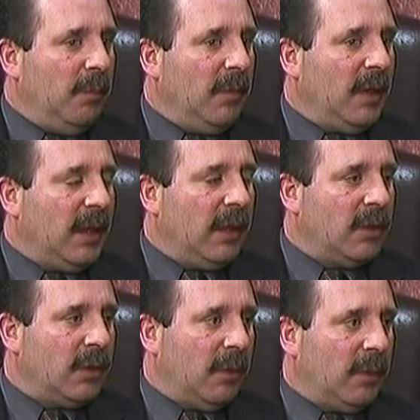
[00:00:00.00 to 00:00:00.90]
You get
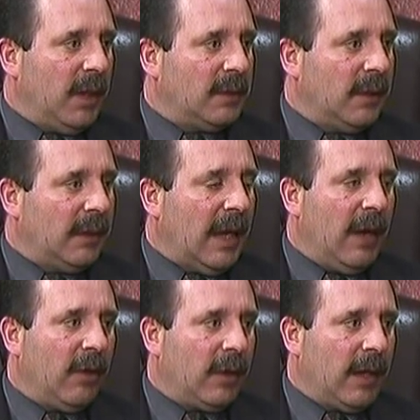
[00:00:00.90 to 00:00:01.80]
into a place like
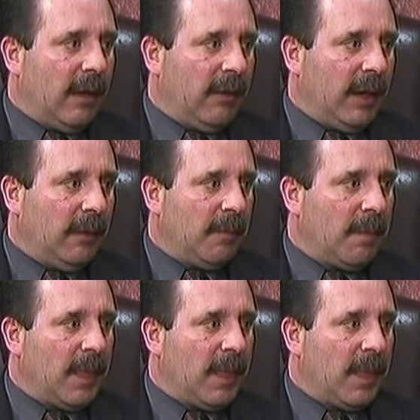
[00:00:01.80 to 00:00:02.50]
Cuyahoga County,